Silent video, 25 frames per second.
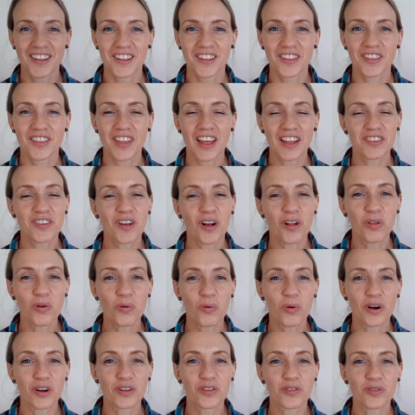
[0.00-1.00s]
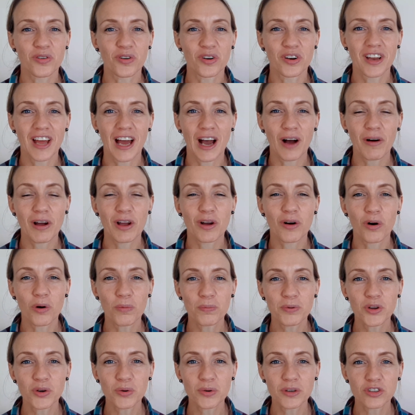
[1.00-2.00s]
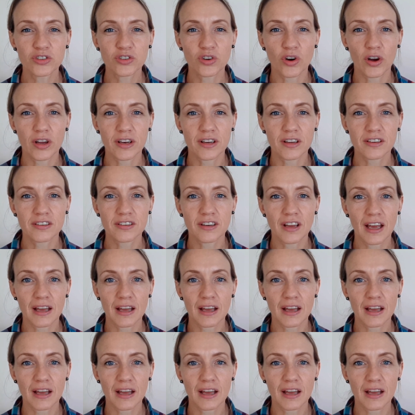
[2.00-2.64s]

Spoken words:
That's all the words for now. I hope you enjoyed it,